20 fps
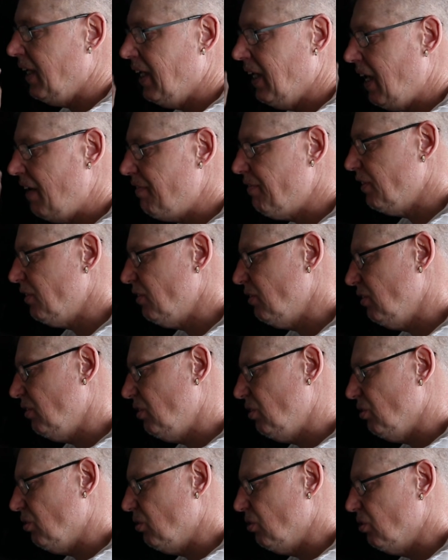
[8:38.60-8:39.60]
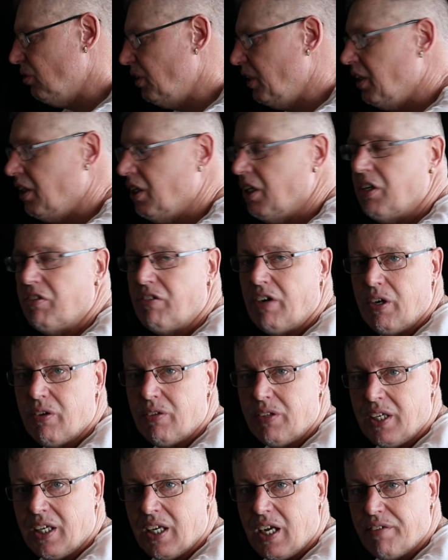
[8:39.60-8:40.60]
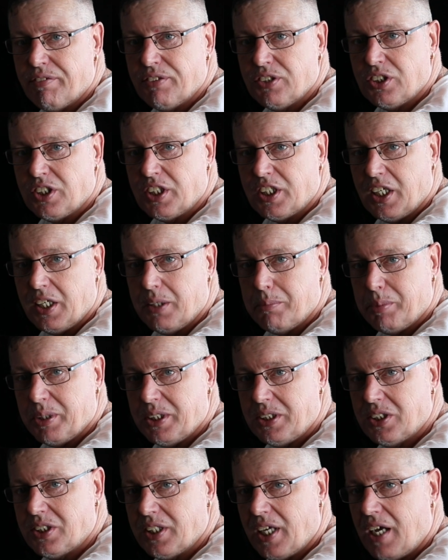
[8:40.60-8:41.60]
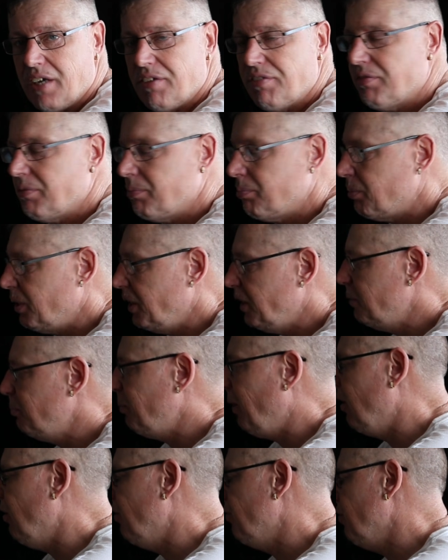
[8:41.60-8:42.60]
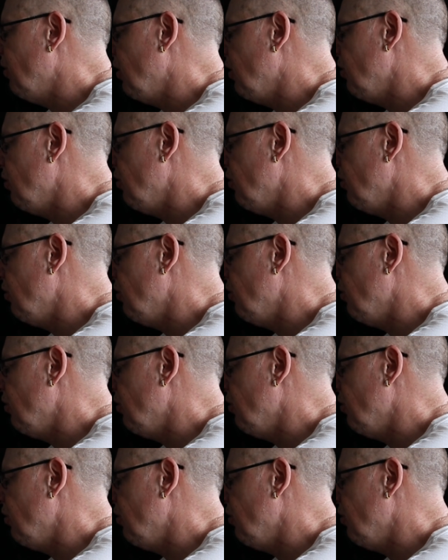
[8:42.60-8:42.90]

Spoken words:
the 11s, or in and around the 11s to keep it safe, but it's powerful